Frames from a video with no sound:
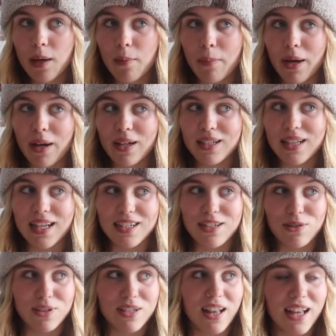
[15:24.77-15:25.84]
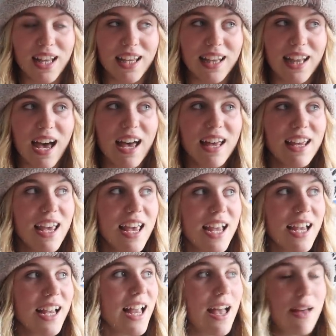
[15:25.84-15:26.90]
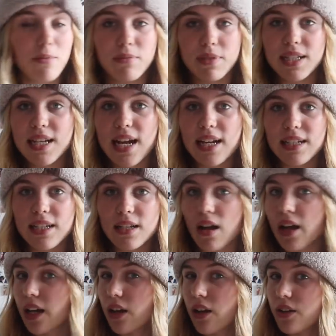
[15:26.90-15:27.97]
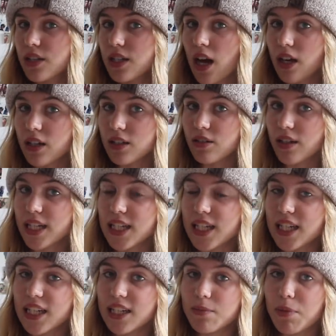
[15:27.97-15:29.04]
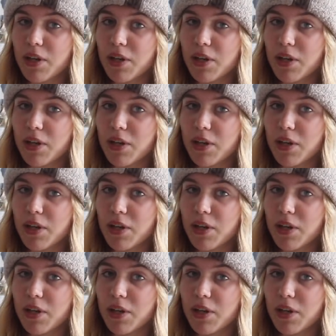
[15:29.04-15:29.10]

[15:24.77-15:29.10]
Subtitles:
but that's not something that CAMHS tend to diagnose to under 18s,